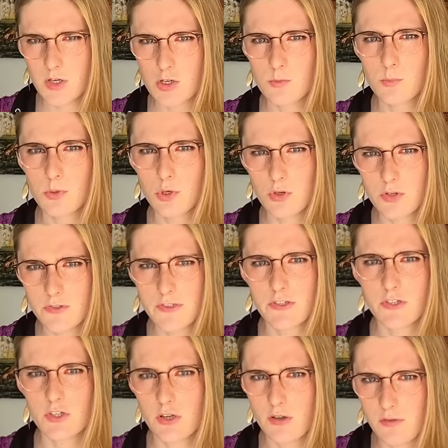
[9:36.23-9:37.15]
computers
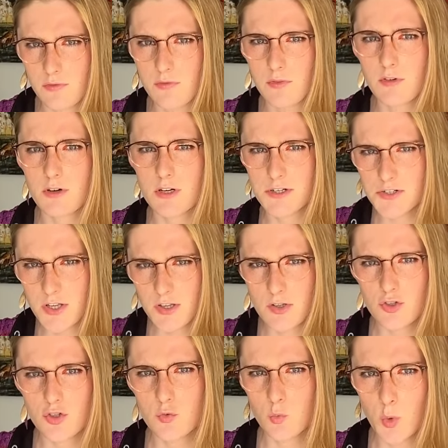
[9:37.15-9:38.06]
and stuff. Very
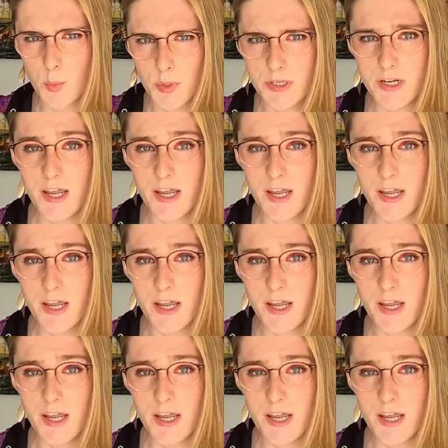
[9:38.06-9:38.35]
intelligent woman.